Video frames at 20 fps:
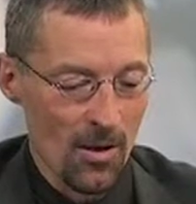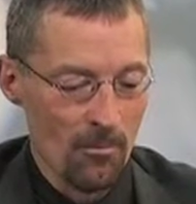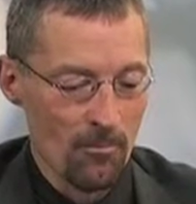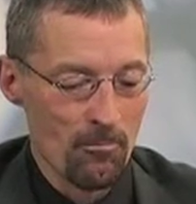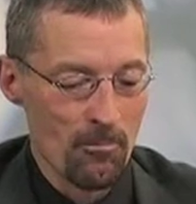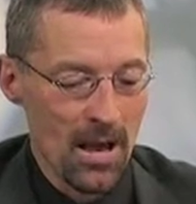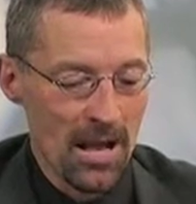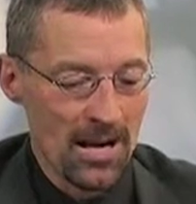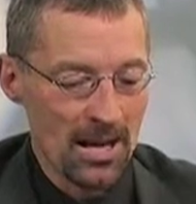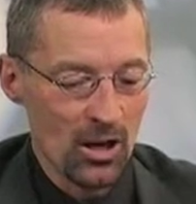
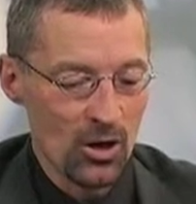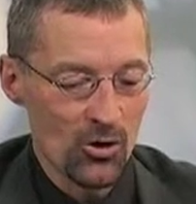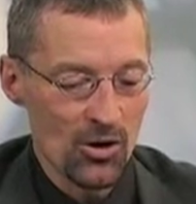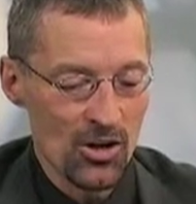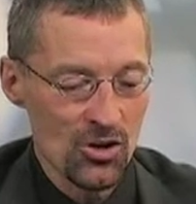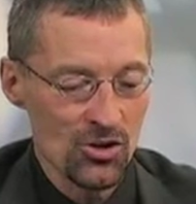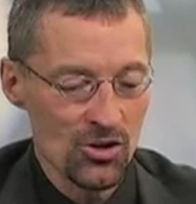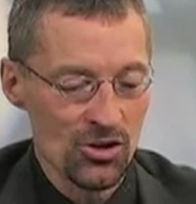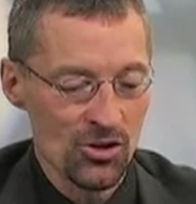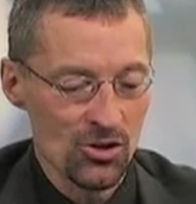many
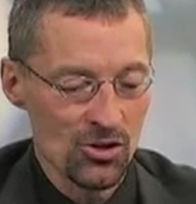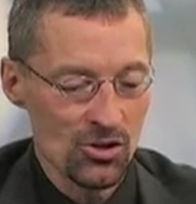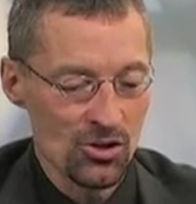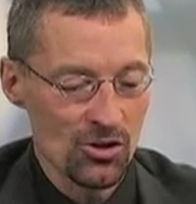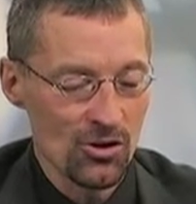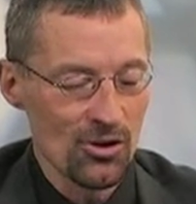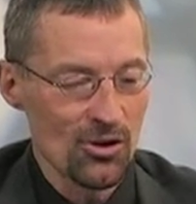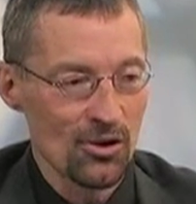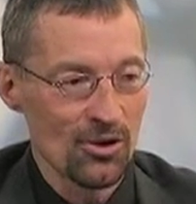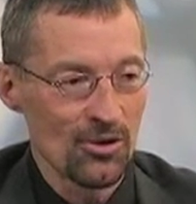Christians
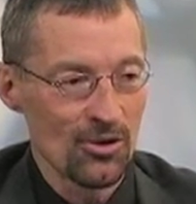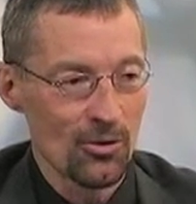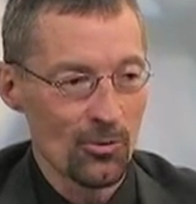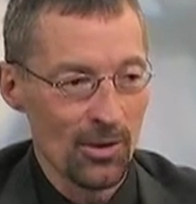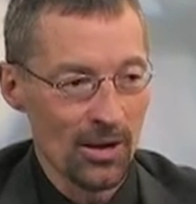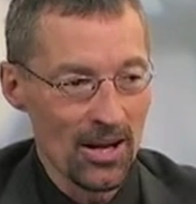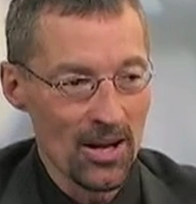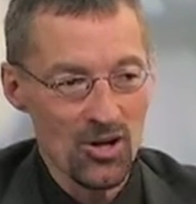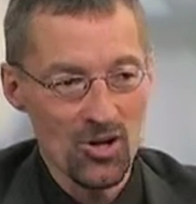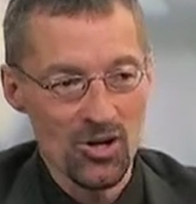turn the
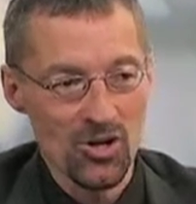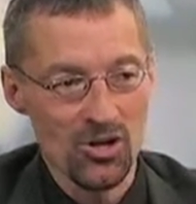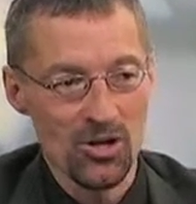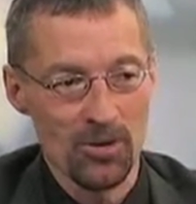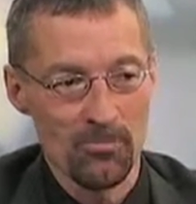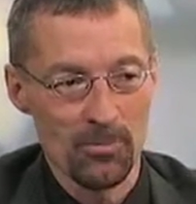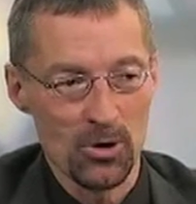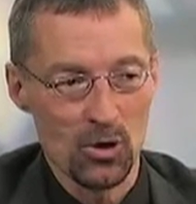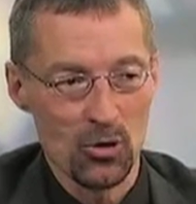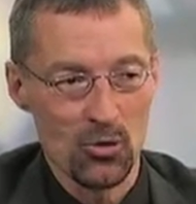
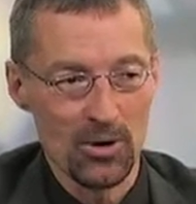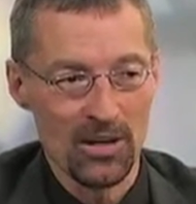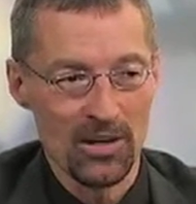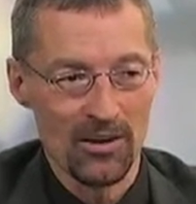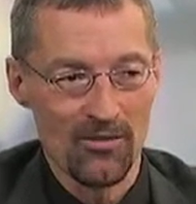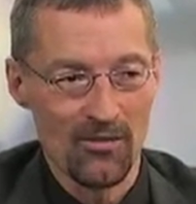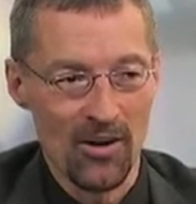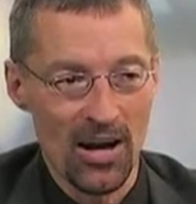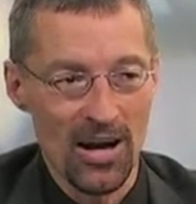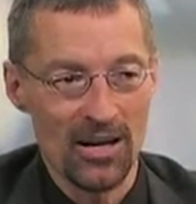relationship between
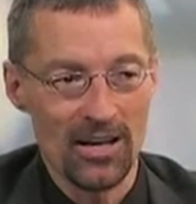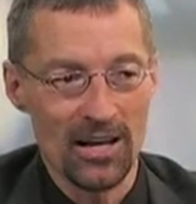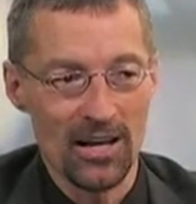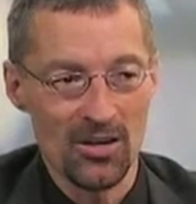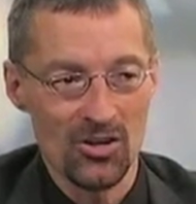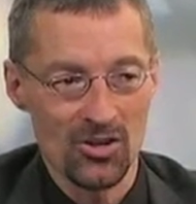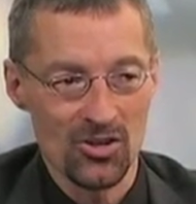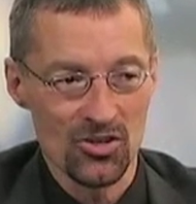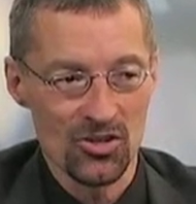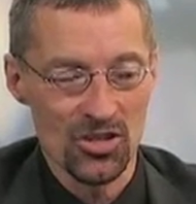divine
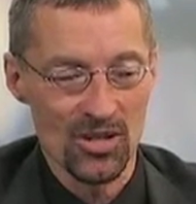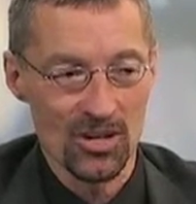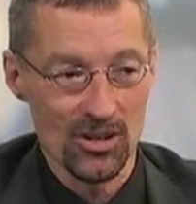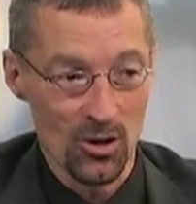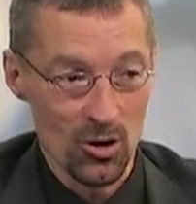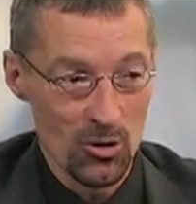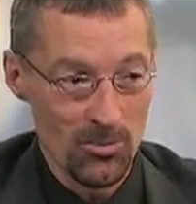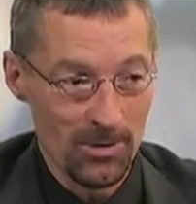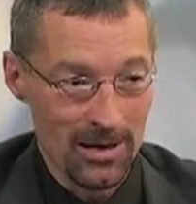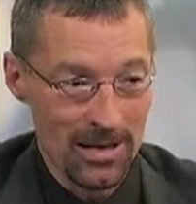agency
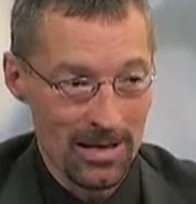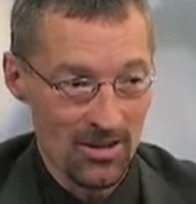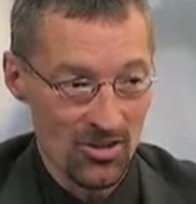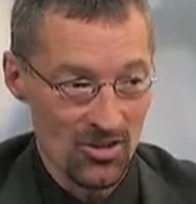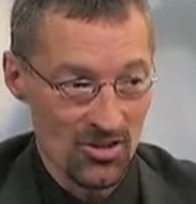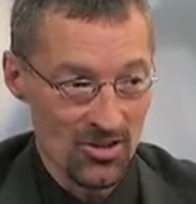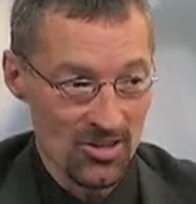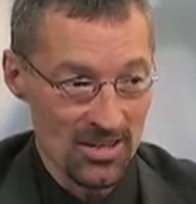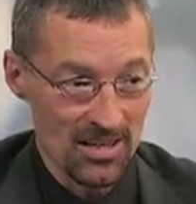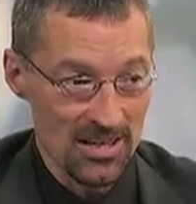and human
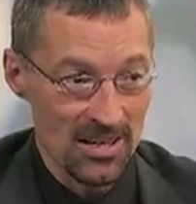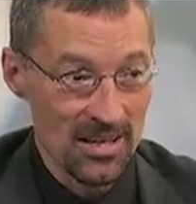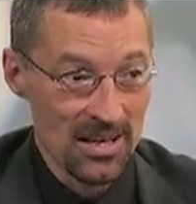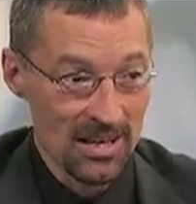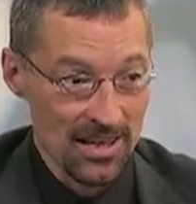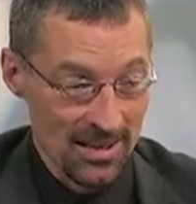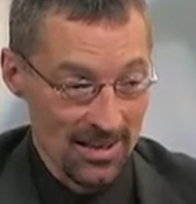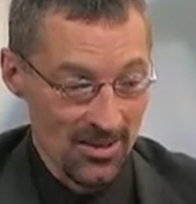agency